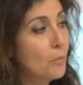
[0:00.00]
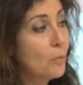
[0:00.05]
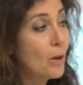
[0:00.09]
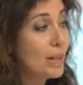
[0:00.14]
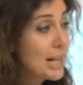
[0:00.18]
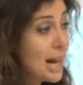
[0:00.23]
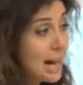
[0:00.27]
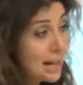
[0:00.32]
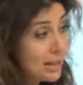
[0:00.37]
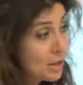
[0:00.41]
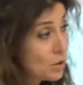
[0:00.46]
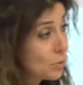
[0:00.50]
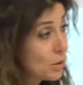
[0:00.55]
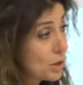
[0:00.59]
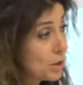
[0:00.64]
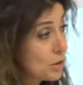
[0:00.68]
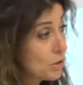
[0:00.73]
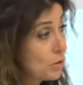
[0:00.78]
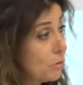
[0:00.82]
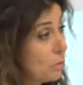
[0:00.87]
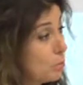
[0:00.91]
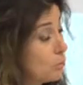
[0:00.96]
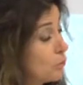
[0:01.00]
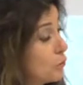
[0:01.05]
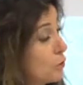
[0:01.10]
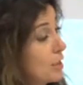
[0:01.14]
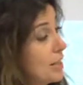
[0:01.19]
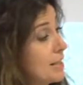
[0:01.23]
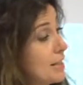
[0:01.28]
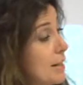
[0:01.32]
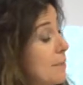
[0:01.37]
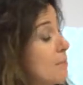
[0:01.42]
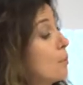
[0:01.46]
one has to assume, for
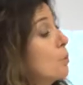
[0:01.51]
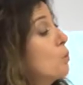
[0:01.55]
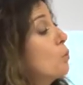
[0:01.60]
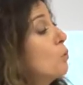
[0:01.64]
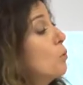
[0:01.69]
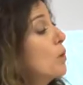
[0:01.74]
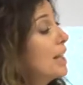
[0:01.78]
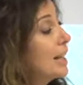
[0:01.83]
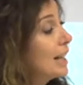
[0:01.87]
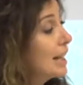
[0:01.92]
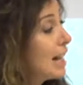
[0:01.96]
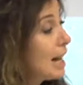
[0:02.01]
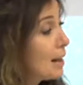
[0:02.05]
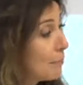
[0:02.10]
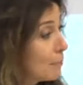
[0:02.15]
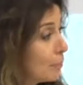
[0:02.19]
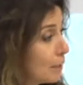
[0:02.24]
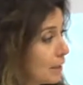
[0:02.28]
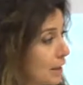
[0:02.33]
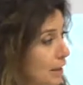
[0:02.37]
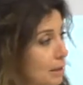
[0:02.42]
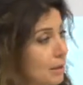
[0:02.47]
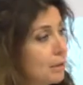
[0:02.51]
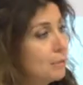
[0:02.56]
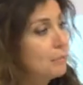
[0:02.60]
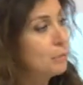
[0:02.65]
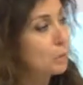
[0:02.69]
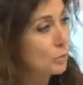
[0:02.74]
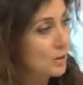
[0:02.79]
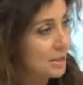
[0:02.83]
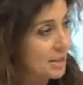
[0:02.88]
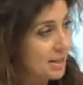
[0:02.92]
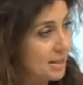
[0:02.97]
example, weak coupling
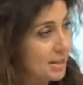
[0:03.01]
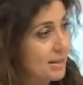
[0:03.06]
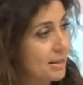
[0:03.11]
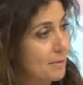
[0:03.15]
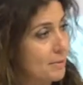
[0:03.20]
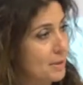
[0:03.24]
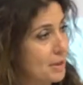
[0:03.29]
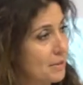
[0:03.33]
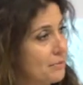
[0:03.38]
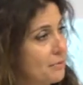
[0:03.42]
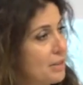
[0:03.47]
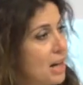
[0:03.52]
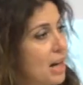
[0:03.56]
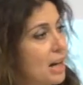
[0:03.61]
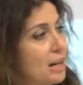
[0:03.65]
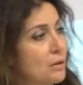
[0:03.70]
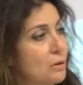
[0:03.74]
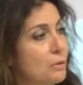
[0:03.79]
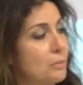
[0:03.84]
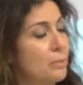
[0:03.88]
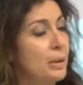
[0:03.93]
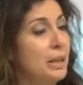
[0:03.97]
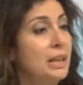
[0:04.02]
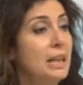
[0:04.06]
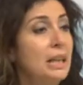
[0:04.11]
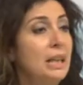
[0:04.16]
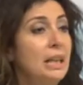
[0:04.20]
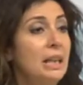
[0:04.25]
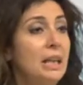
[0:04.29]
between system and environment,